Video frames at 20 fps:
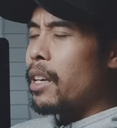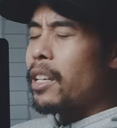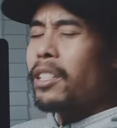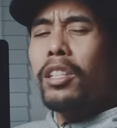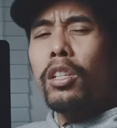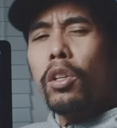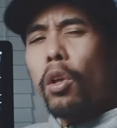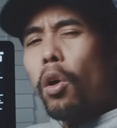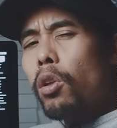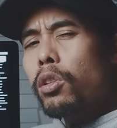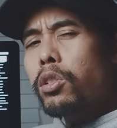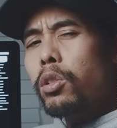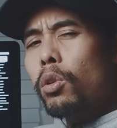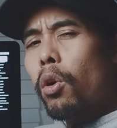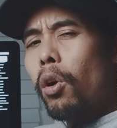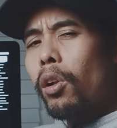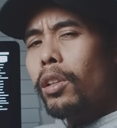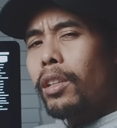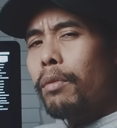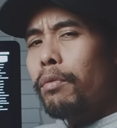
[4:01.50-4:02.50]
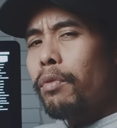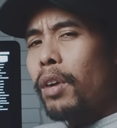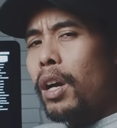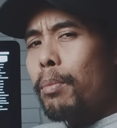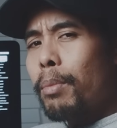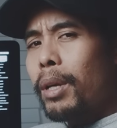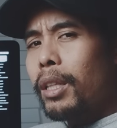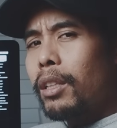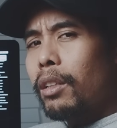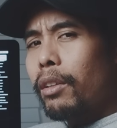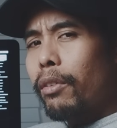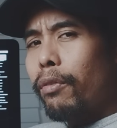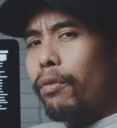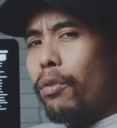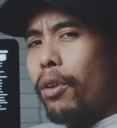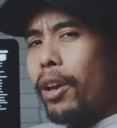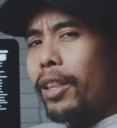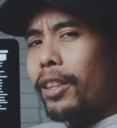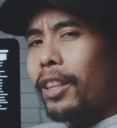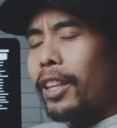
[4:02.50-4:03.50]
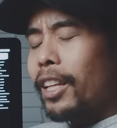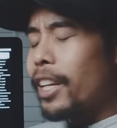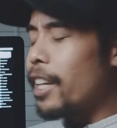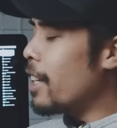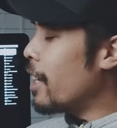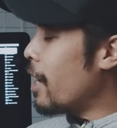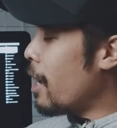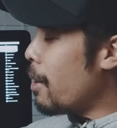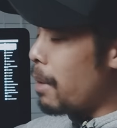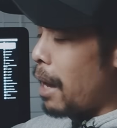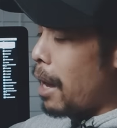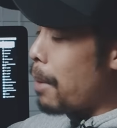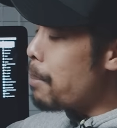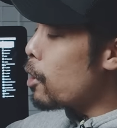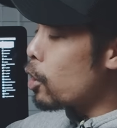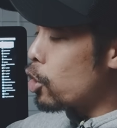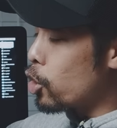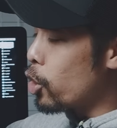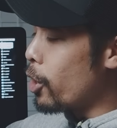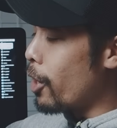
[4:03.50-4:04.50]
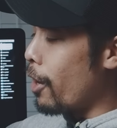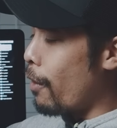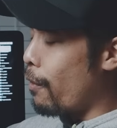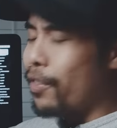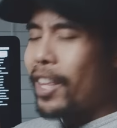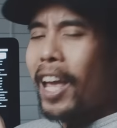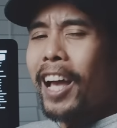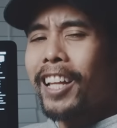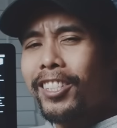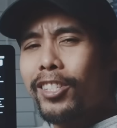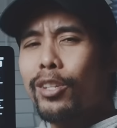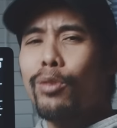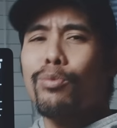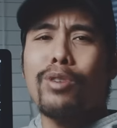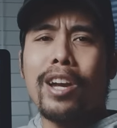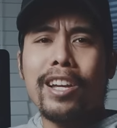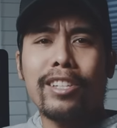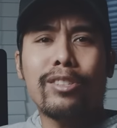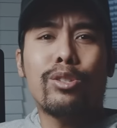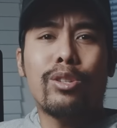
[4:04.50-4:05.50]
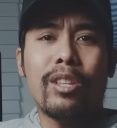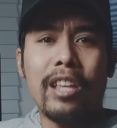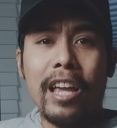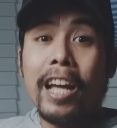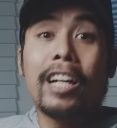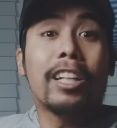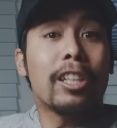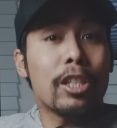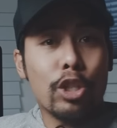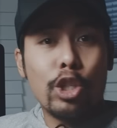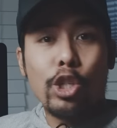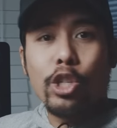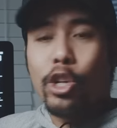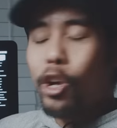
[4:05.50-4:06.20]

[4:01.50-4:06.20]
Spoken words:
it also called environmentally friendly? Yeah, I'm not sure if that's the right English